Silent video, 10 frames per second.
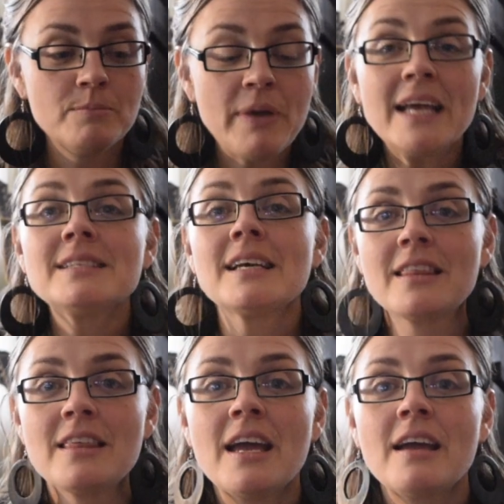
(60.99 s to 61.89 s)
Basic
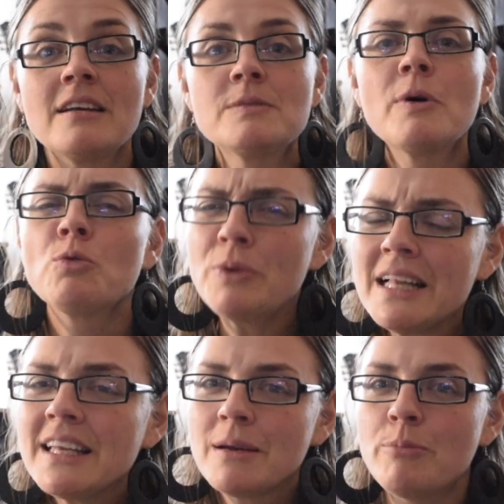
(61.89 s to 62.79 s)
things, but
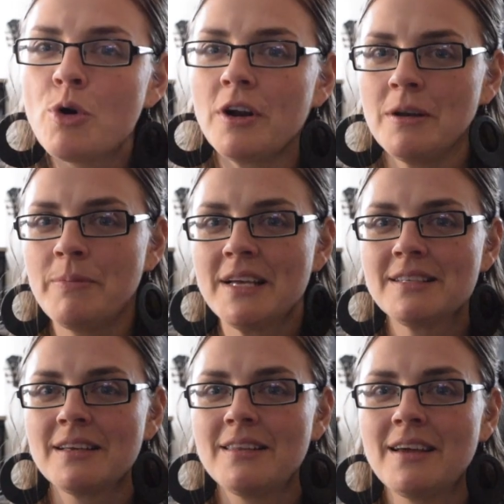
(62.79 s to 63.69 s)
really important
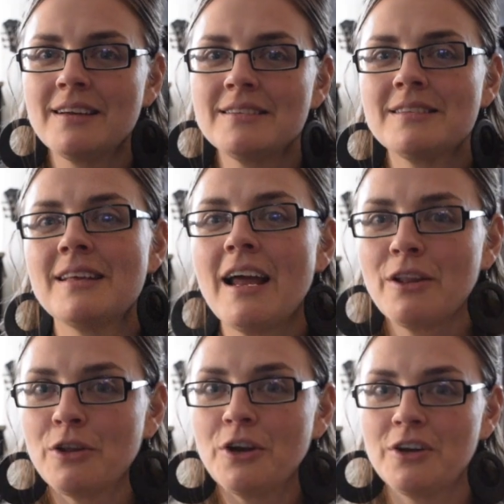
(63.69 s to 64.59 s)
basic things that I
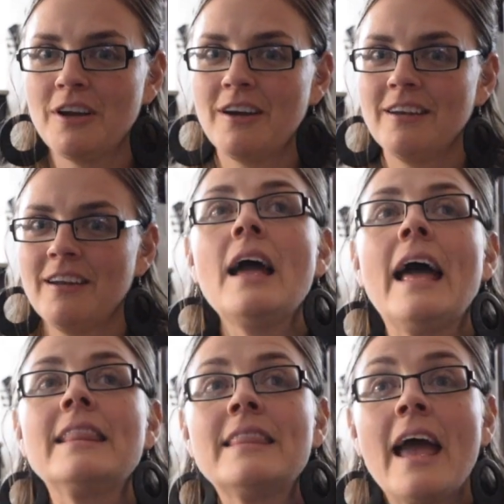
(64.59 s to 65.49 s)
learned on.
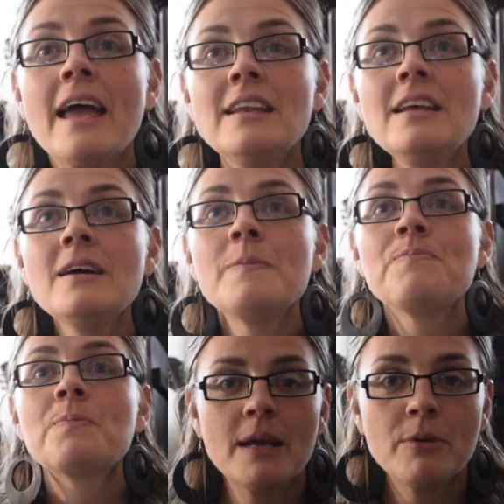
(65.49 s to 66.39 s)
And then
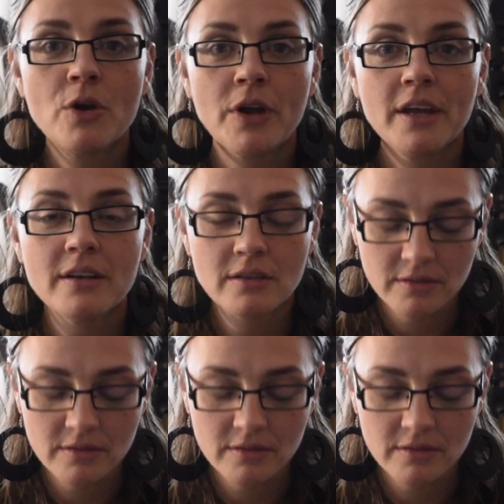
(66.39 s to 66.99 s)
I broke it.